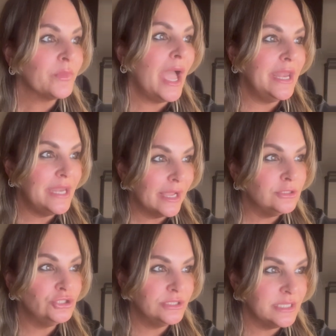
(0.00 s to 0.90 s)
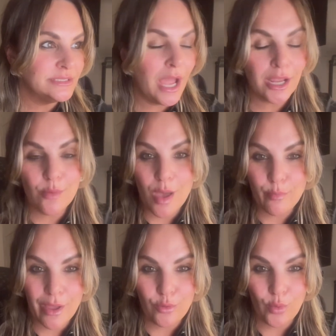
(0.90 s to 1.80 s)
And negligence has not come up,
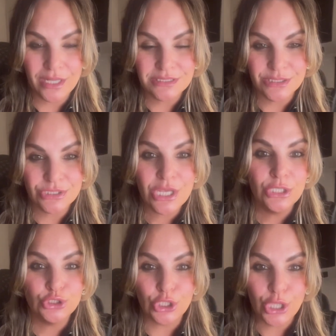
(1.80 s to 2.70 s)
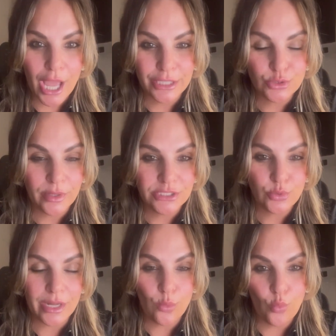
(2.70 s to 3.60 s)
by the way, since July
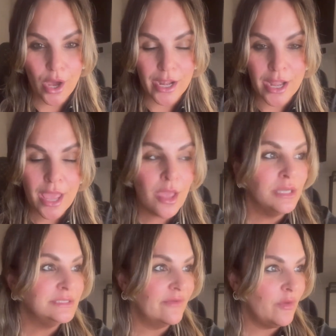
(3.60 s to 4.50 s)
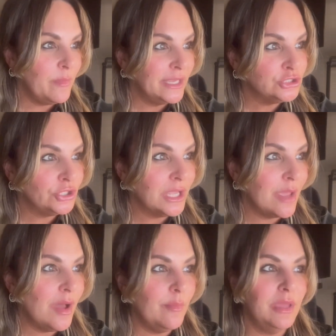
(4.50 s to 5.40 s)
2021. Defamation
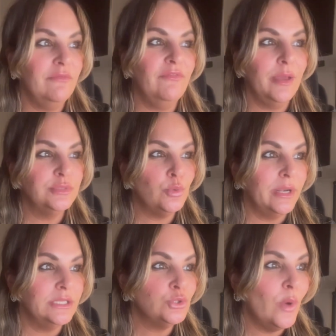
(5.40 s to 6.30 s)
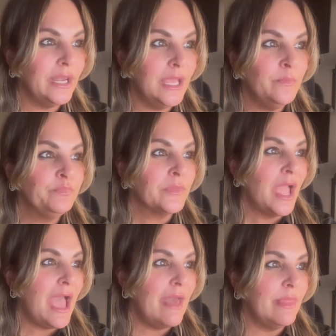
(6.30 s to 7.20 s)
came up in Feb 2020.
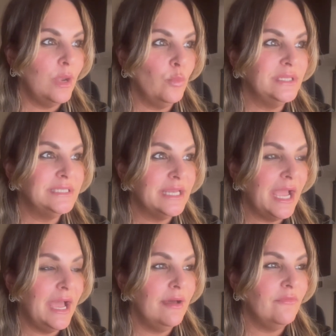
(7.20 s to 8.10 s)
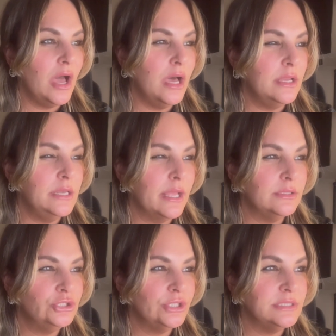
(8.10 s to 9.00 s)
And then we did have
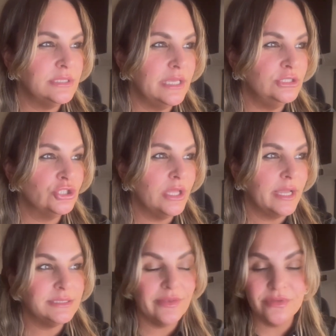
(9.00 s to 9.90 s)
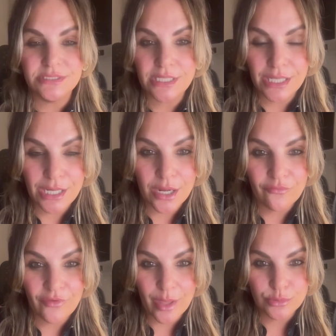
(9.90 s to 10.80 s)
negligence in July 17
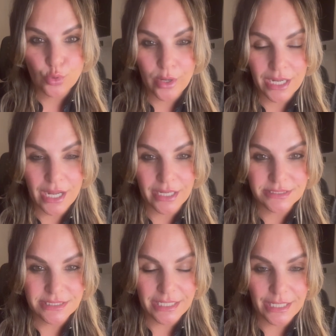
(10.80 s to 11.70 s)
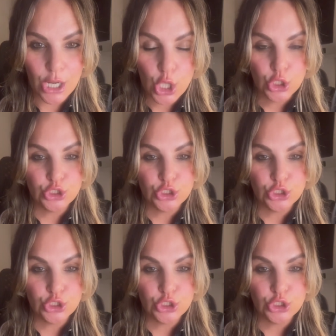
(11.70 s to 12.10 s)
and Feb 2019.